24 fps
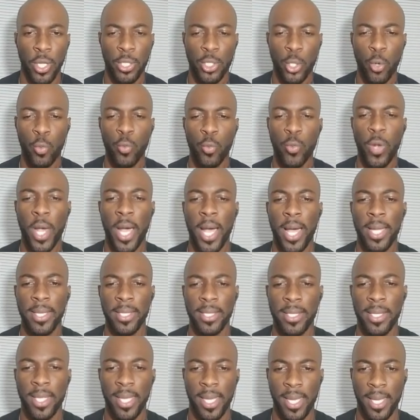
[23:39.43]
to
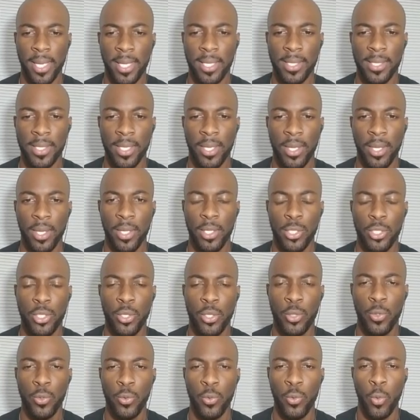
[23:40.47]
run things,
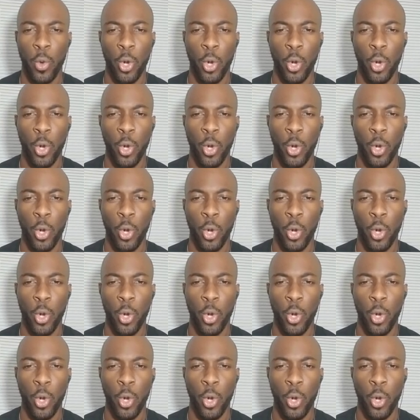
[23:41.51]
to